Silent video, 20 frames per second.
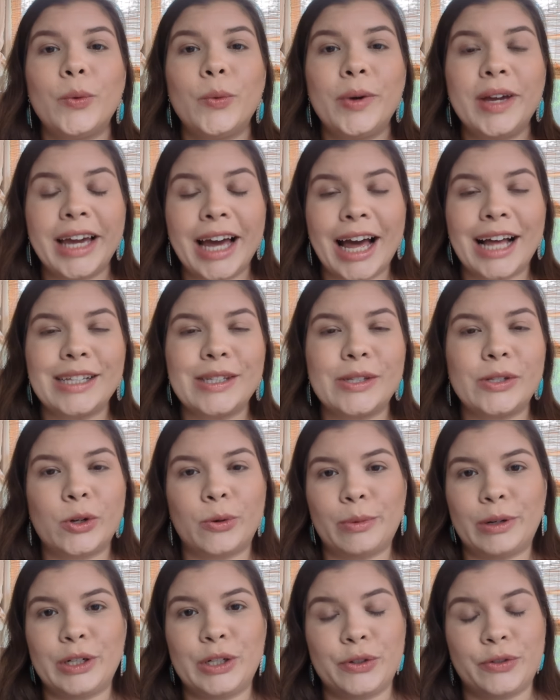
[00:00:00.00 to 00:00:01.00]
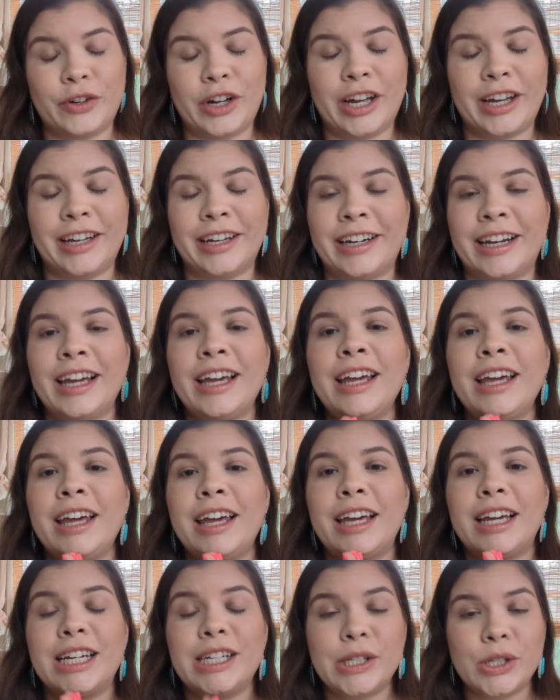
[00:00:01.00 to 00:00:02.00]
We had so much fun.
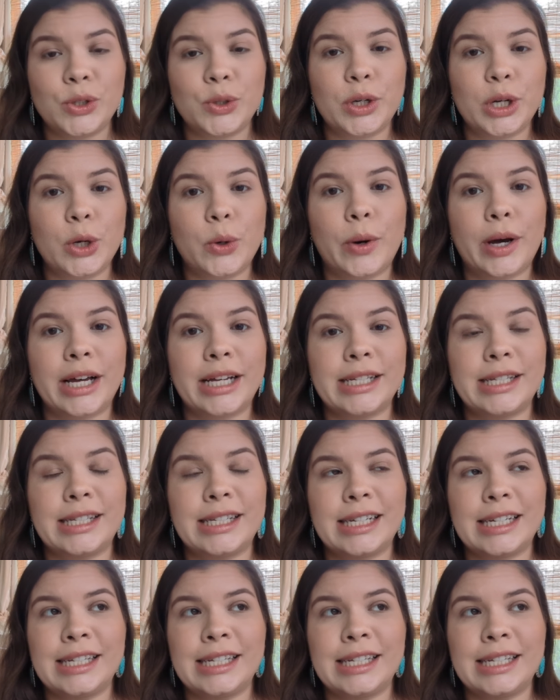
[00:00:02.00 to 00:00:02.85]
History Quest